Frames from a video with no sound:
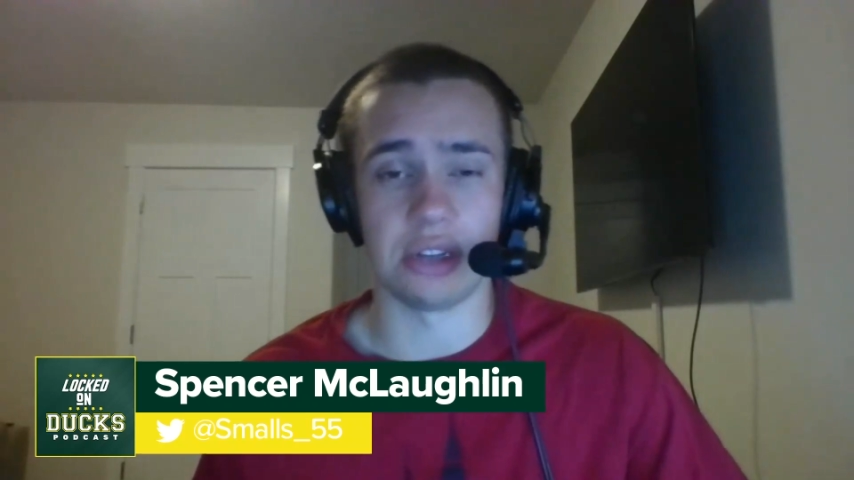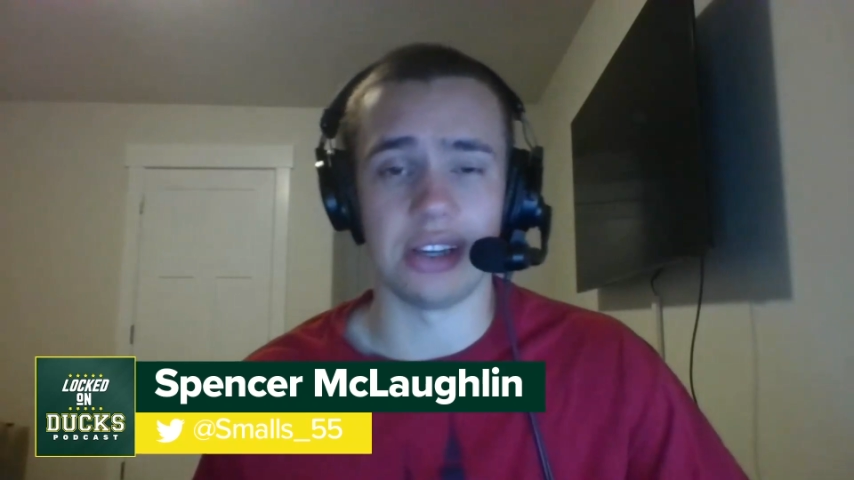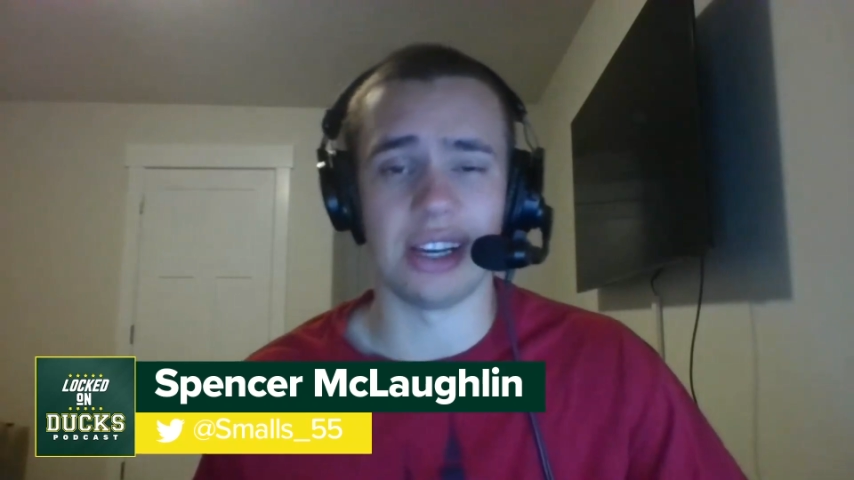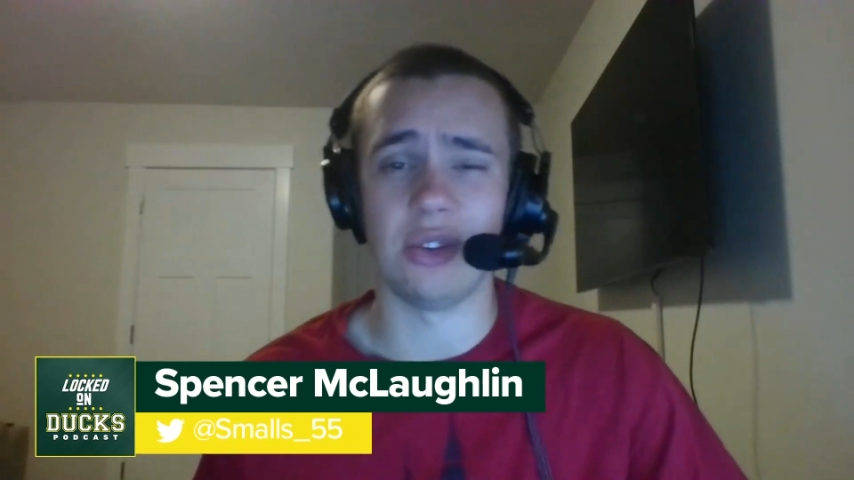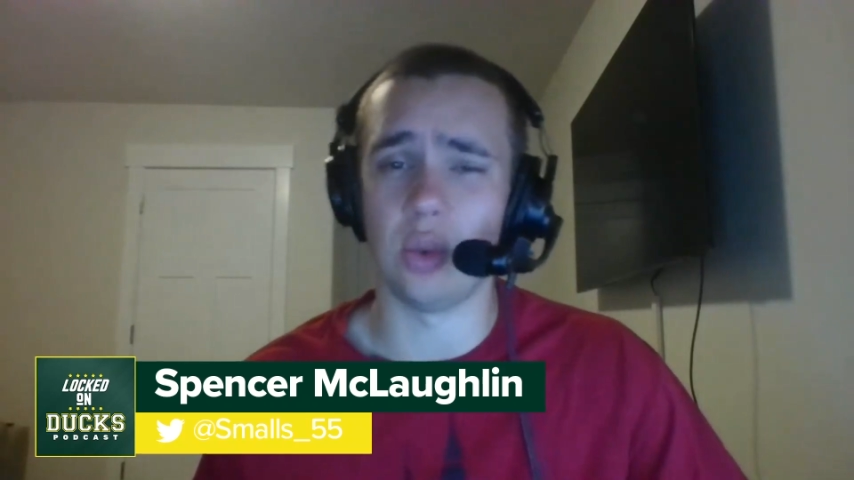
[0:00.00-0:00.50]

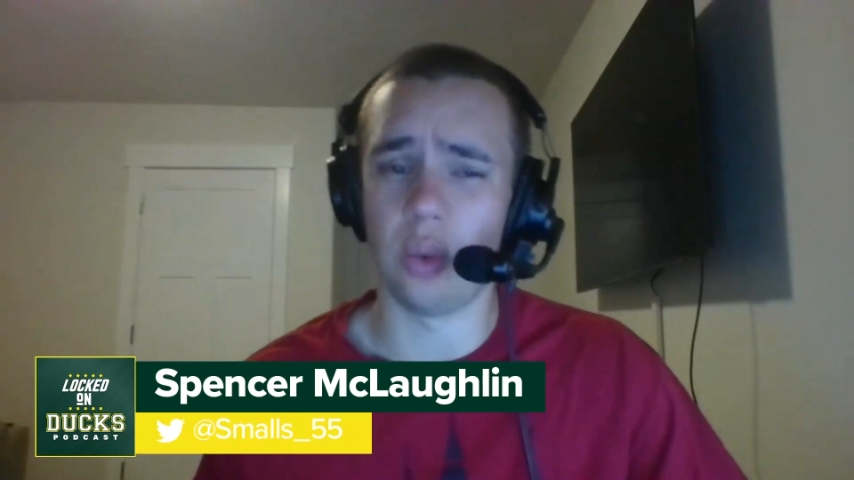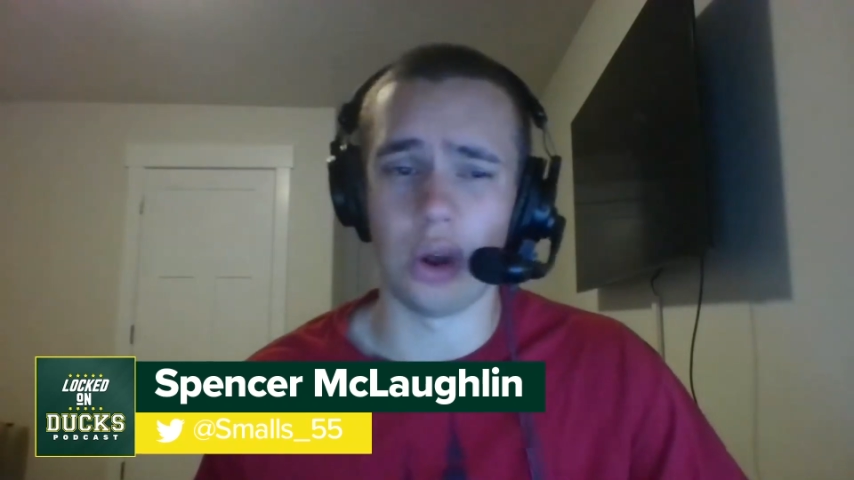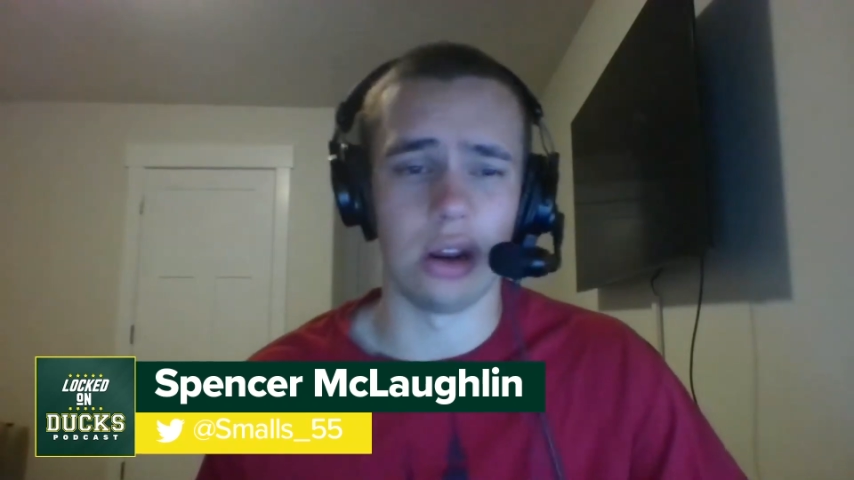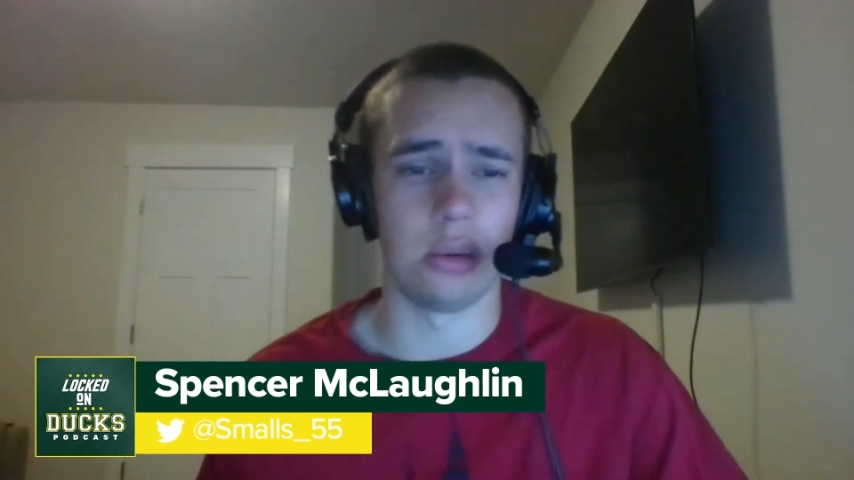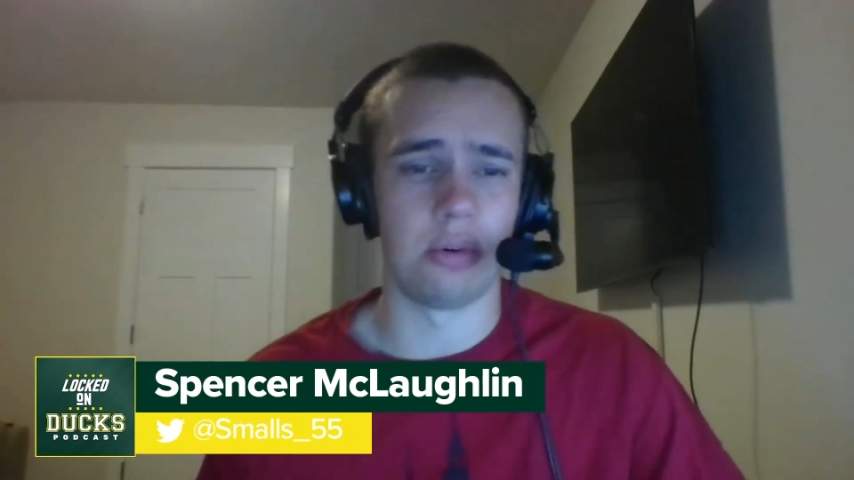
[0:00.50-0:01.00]
real. It is
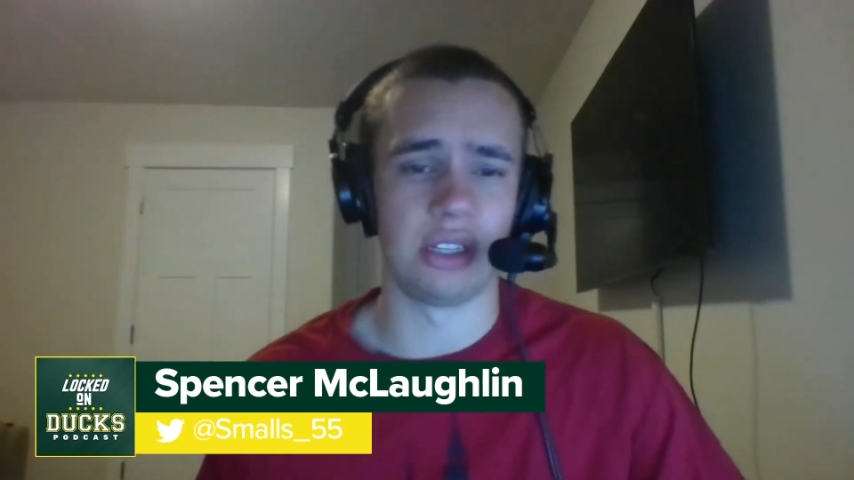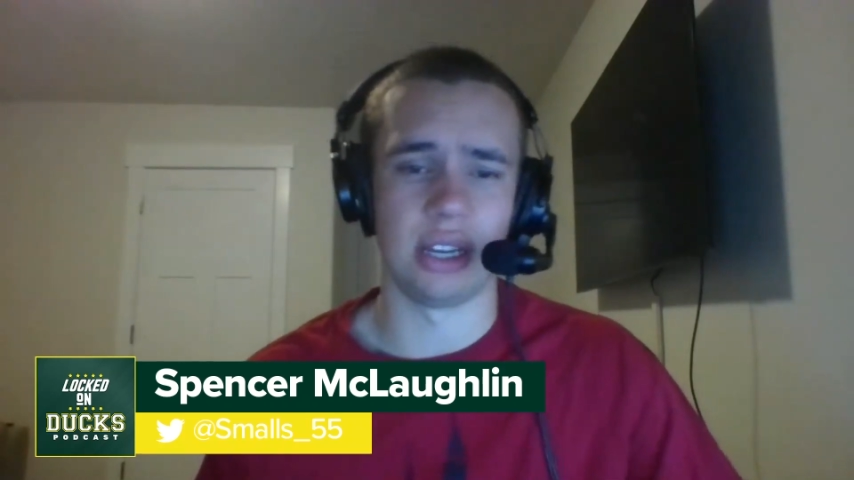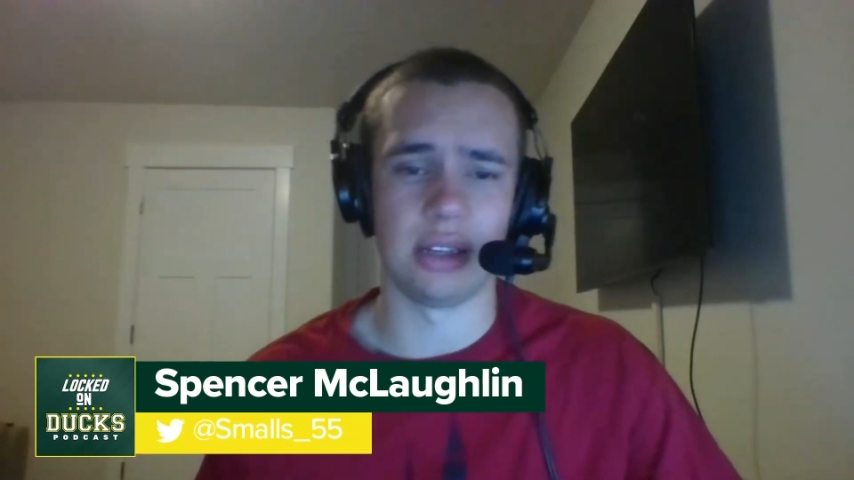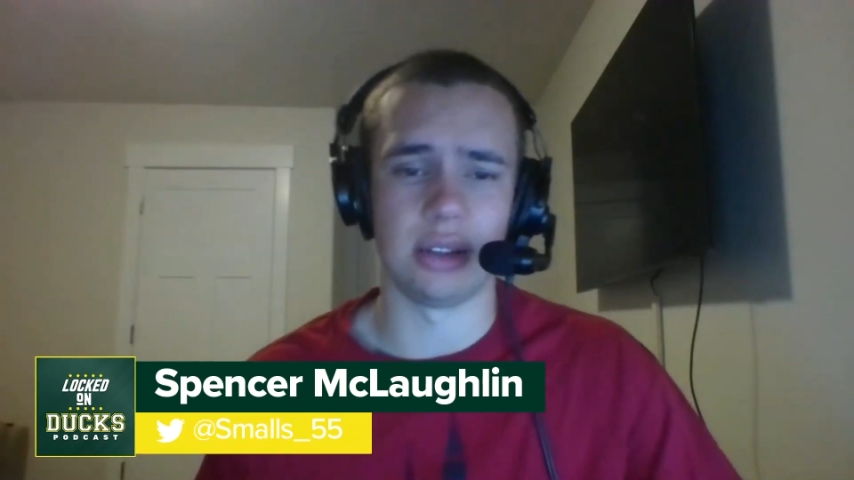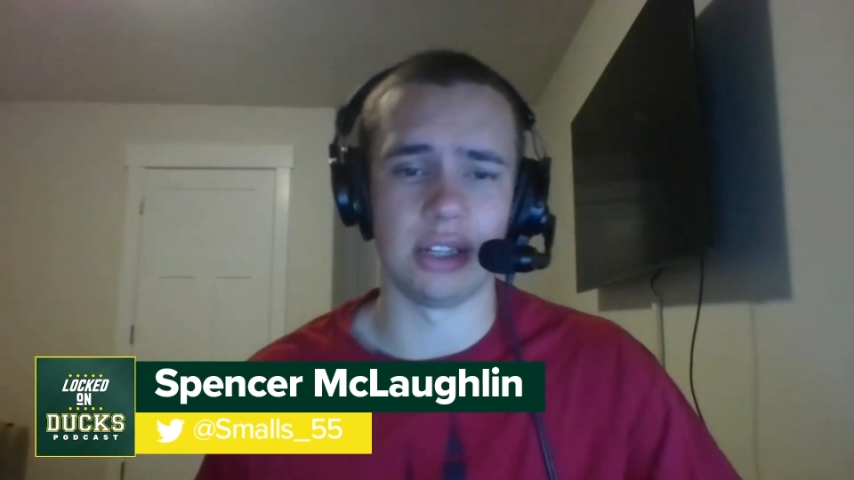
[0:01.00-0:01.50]

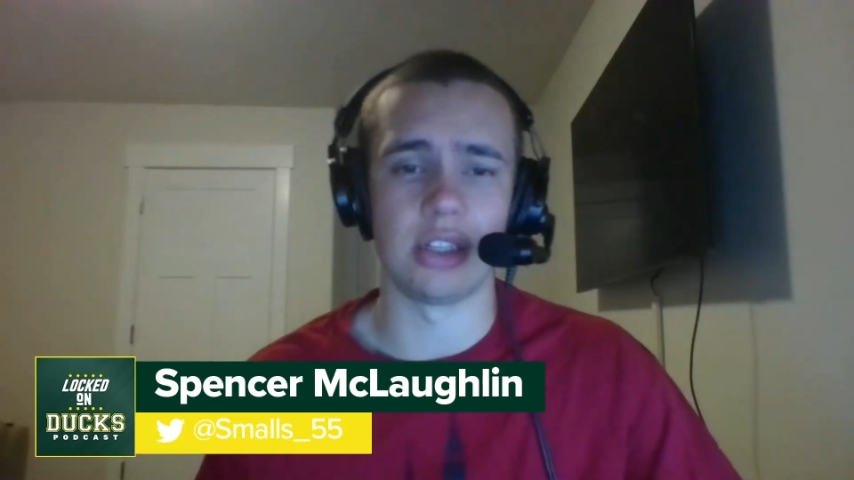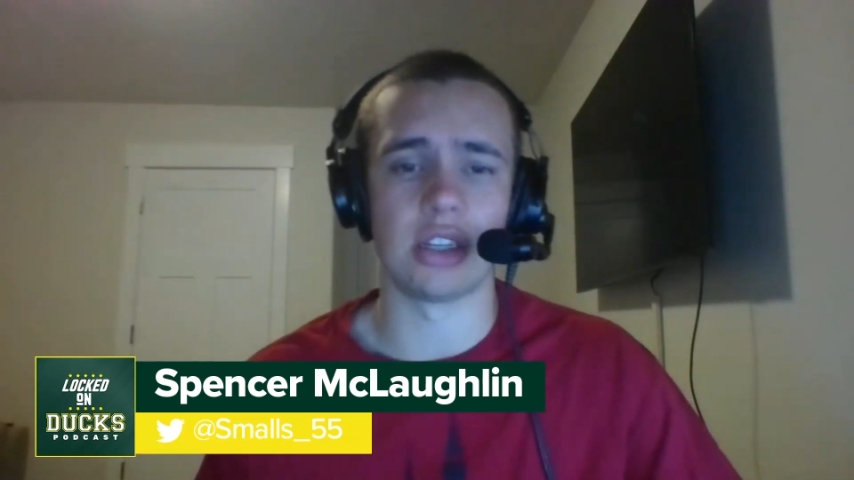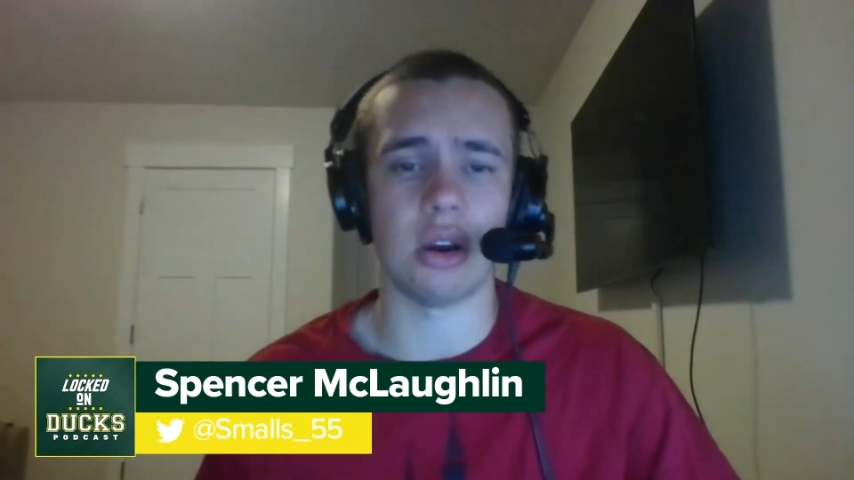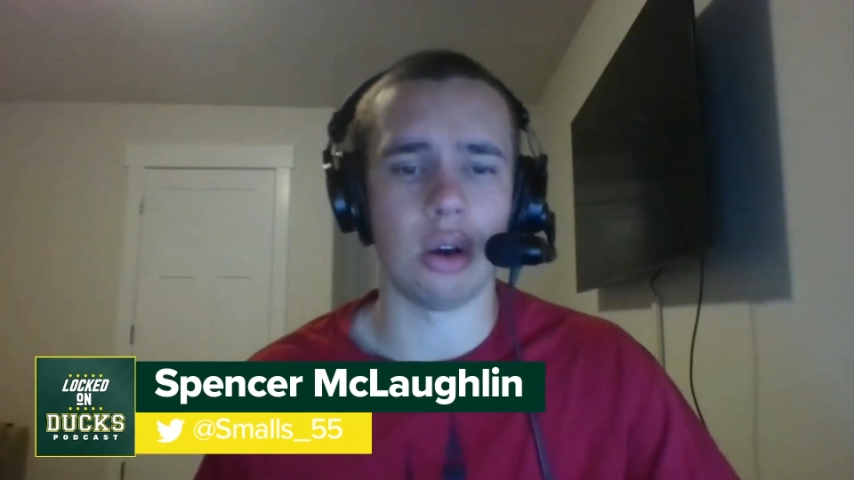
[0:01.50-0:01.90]
100% delicious.